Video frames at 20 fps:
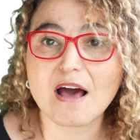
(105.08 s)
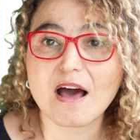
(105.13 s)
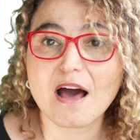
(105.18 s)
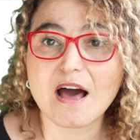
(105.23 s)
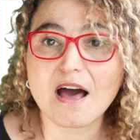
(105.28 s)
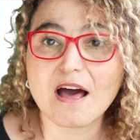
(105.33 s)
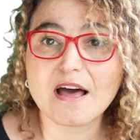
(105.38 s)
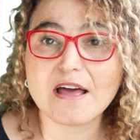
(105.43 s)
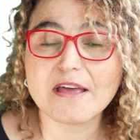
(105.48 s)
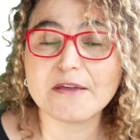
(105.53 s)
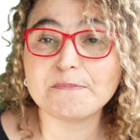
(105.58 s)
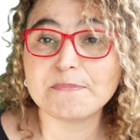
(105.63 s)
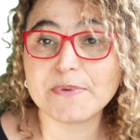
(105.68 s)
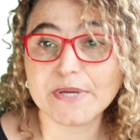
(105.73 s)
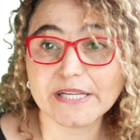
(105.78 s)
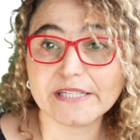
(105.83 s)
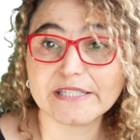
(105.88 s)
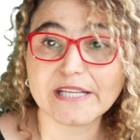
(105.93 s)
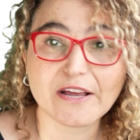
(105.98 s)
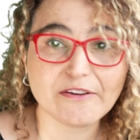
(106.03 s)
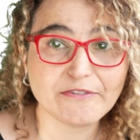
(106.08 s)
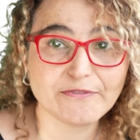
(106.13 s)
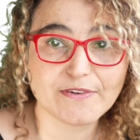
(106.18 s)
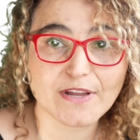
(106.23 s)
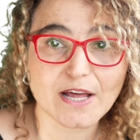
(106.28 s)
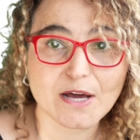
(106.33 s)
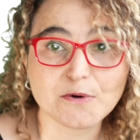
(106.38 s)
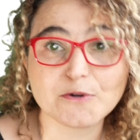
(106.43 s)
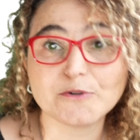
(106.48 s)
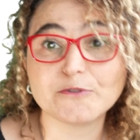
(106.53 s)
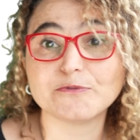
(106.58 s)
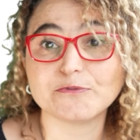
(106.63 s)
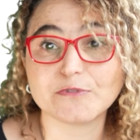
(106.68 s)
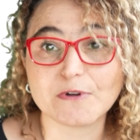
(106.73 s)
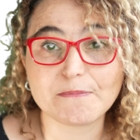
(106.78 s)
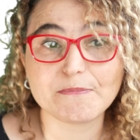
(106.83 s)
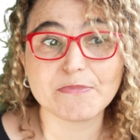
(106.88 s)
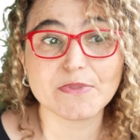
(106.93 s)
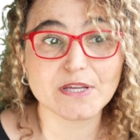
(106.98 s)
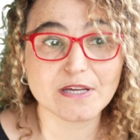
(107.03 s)
I picked a flower
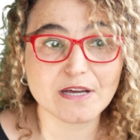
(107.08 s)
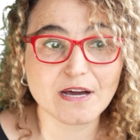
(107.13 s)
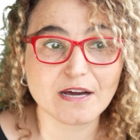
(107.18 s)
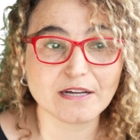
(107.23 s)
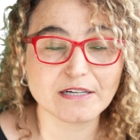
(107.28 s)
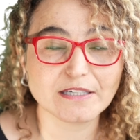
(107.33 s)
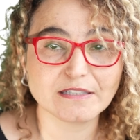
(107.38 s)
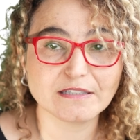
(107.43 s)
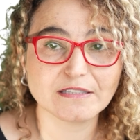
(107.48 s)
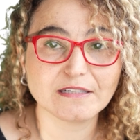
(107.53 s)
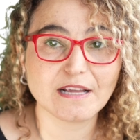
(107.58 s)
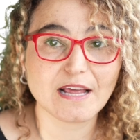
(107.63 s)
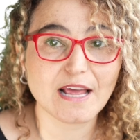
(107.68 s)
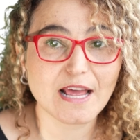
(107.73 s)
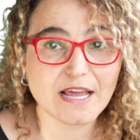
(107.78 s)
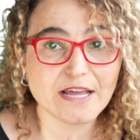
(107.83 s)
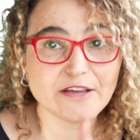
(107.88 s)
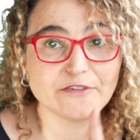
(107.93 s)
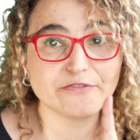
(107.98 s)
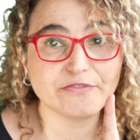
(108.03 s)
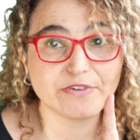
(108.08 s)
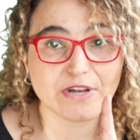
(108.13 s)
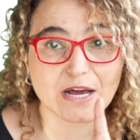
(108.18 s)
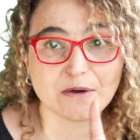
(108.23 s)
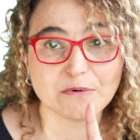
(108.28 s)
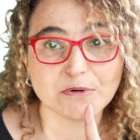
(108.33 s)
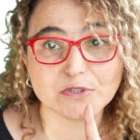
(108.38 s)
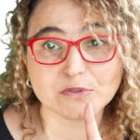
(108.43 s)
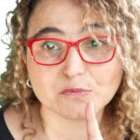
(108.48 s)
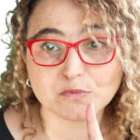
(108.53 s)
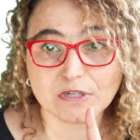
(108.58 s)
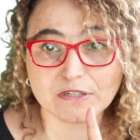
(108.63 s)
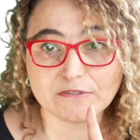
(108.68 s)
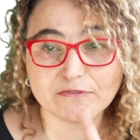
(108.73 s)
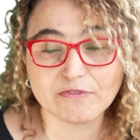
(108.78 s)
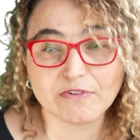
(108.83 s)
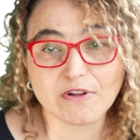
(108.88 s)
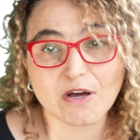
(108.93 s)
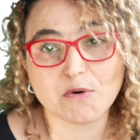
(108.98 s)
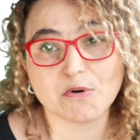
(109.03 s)
from the garden. A flower, one
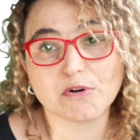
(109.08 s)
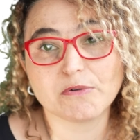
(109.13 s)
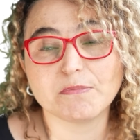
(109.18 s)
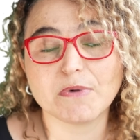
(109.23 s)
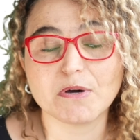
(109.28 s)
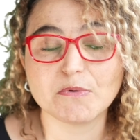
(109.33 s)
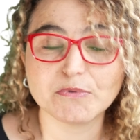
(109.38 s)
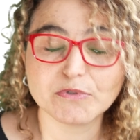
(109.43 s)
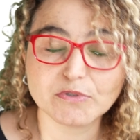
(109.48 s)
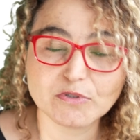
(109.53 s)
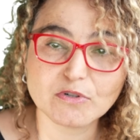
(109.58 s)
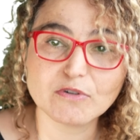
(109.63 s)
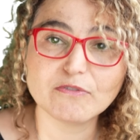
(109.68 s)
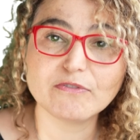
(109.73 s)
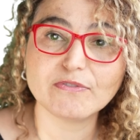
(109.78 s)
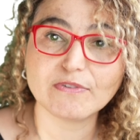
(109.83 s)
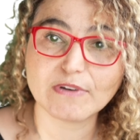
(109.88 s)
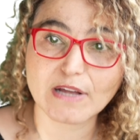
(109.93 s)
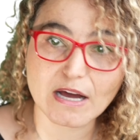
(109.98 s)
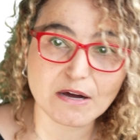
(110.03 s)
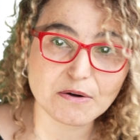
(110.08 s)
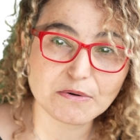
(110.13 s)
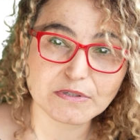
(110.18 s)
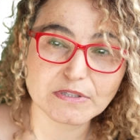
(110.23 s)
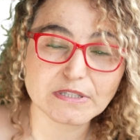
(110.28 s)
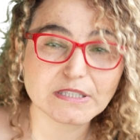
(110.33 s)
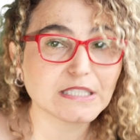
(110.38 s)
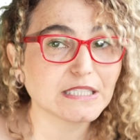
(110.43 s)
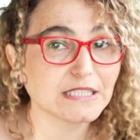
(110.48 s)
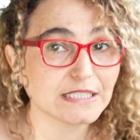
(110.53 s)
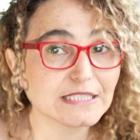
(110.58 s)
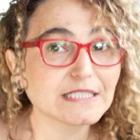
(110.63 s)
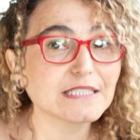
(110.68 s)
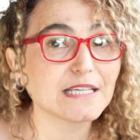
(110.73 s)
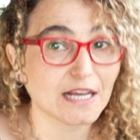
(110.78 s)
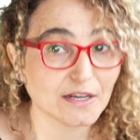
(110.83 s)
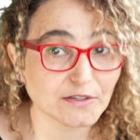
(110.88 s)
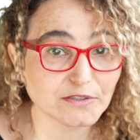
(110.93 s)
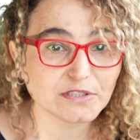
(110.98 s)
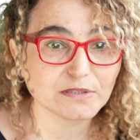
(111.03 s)
flower, but we know flower is
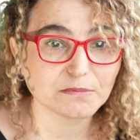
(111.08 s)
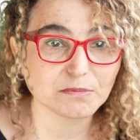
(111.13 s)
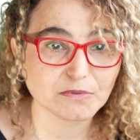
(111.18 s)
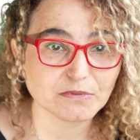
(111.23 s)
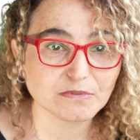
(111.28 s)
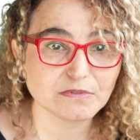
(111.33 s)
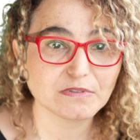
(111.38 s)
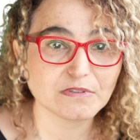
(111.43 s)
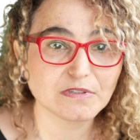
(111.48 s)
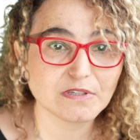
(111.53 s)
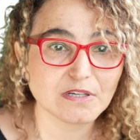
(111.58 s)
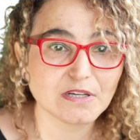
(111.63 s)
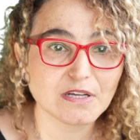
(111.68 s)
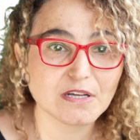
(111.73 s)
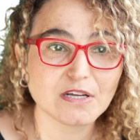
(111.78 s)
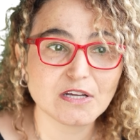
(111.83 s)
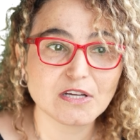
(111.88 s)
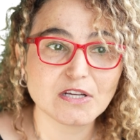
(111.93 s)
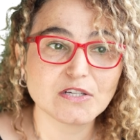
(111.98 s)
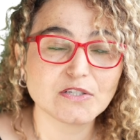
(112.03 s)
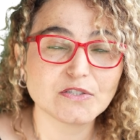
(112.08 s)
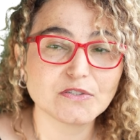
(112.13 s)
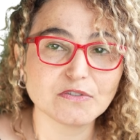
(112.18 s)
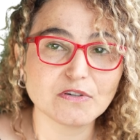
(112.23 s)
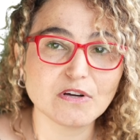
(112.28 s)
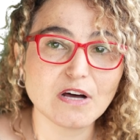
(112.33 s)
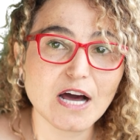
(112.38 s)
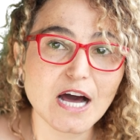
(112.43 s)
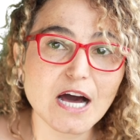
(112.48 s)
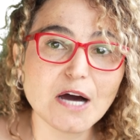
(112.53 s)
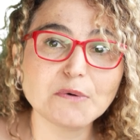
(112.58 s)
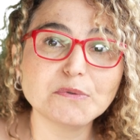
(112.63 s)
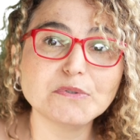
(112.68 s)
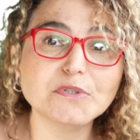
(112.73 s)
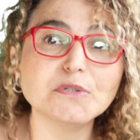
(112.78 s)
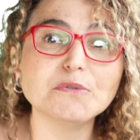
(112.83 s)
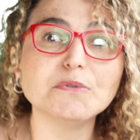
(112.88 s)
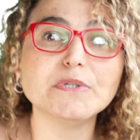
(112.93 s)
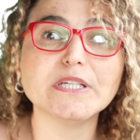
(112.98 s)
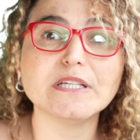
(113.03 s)
countable. So how
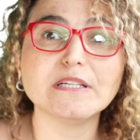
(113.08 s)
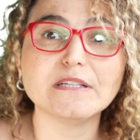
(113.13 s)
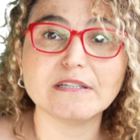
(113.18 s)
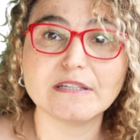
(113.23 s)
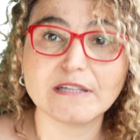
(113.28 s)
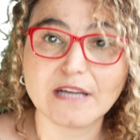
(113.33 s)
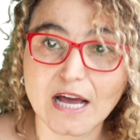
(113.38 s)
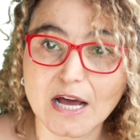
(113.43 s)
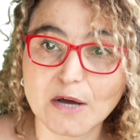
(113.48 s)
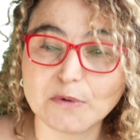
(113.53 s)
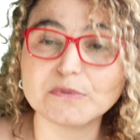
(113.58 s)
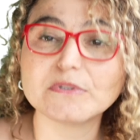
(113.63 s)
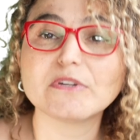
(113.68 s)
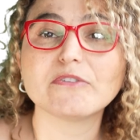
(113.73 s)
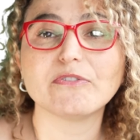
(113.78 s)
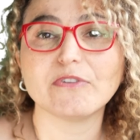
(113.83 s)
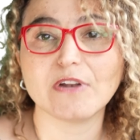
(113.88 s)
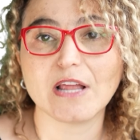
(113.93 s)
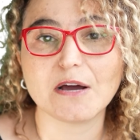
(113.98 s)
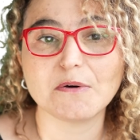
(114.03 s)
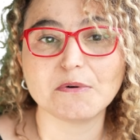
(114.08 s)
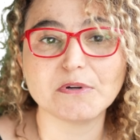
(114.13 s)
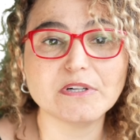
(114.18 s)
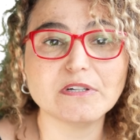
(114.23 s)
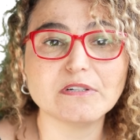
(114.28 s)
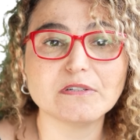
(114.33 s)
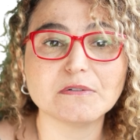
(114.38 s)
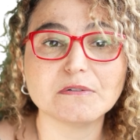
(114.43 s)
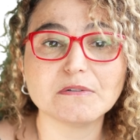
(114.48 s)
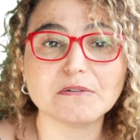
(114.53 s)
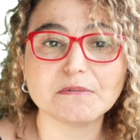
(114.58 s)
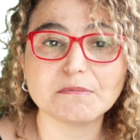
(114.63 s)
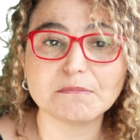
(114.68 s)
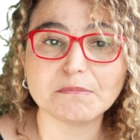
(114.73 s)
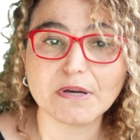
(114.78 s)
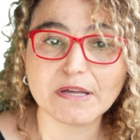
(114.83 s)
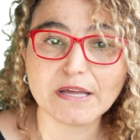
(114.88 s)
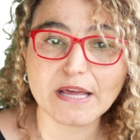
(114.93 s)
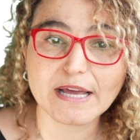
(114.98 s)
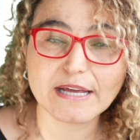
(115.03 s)
do we count flower?
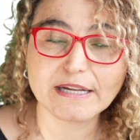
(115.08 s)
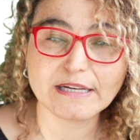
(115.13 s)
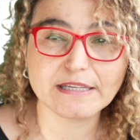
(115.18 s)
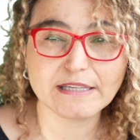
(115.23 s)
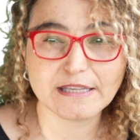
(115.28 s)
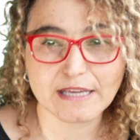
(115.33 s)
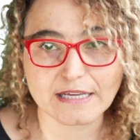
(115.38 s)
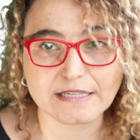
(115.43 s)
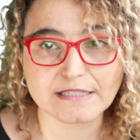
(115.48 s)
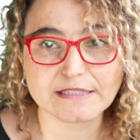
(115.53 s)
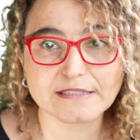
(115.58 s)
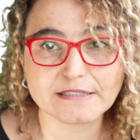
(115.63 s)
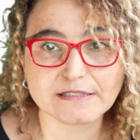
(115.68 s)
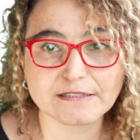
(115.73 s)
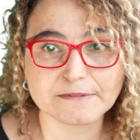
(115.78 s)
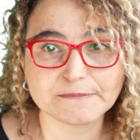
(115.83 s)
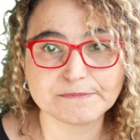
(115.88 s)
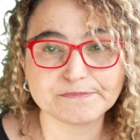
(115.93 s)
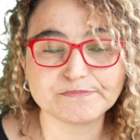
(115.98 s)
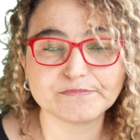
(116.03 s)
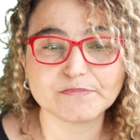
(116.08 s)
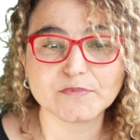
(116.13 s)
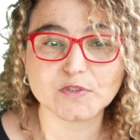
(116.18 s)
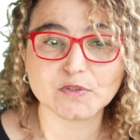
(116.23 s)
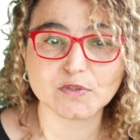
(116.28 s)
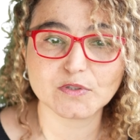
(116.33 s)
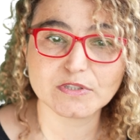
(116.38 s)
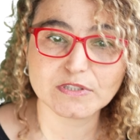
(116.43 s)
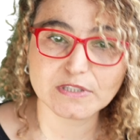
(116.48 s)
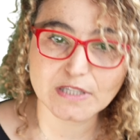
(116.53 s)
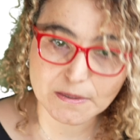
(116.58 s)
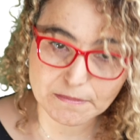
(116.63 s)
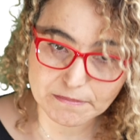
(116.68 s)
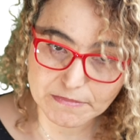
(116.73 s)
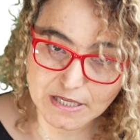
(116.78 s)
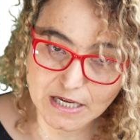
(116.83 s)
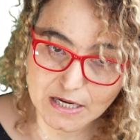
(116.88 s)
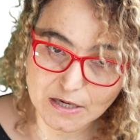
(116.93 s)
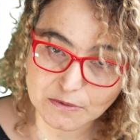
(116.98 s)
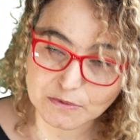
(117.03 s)
By adding s. So some
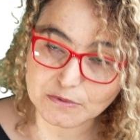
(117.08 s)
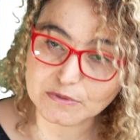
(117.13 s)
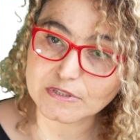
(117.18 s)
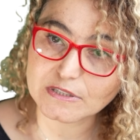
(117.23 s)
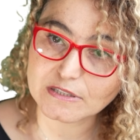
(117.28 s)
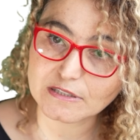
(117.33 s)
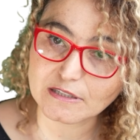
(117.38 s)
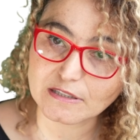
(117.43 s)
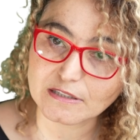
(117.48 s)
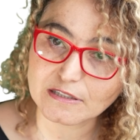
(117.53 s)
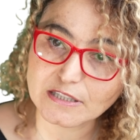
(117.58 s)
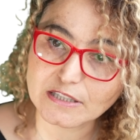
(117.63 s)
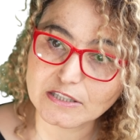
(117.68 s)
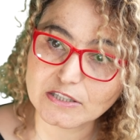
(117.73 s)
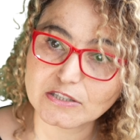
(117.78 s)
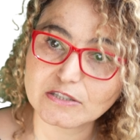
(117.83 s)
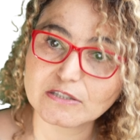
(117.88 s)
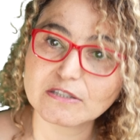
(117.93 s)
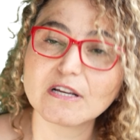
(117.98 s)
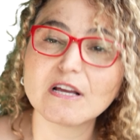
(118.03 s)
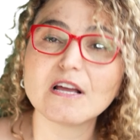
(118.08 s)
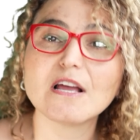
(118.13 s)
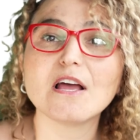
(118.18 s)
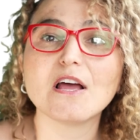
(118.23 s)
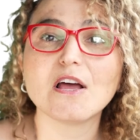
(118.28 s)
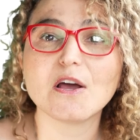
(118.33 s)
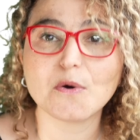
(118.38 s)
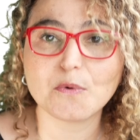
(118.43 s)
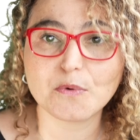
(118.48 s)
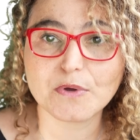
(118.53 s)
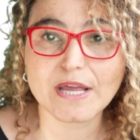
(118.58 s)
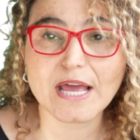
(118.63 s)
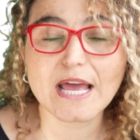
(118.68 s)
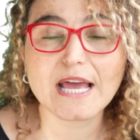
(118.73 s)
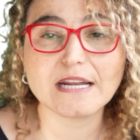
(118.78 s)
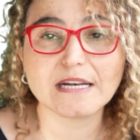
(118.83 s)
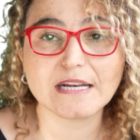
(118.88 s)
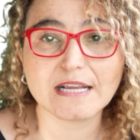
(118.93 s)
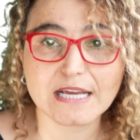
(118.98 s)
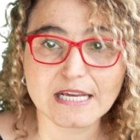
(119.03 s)
nouns in English, we
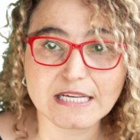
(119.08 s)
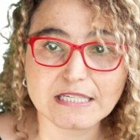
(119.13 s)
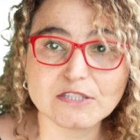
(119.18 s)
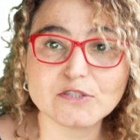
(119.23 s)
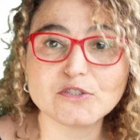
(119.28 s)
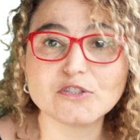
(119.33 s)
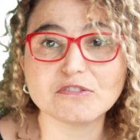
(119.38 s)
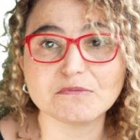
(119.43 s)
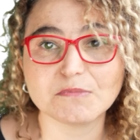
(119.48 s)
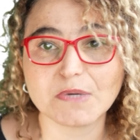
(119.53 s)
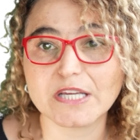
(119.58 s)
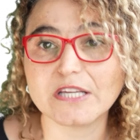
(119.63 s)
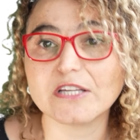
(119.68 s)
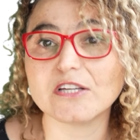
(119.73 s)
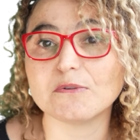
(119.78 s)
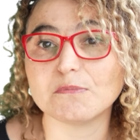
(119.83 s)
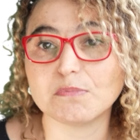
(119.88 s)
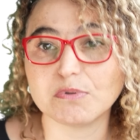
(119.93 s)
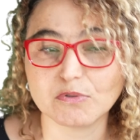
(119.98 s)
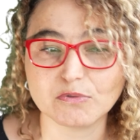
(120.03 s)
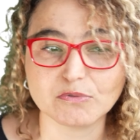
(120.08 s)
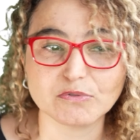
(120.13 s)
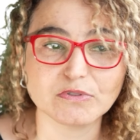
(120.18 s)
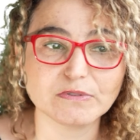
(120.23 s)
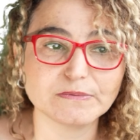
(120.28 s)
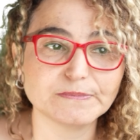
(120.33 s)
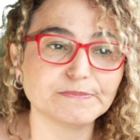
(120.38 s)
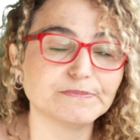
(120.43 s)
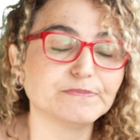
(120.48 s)
add s to make it plural.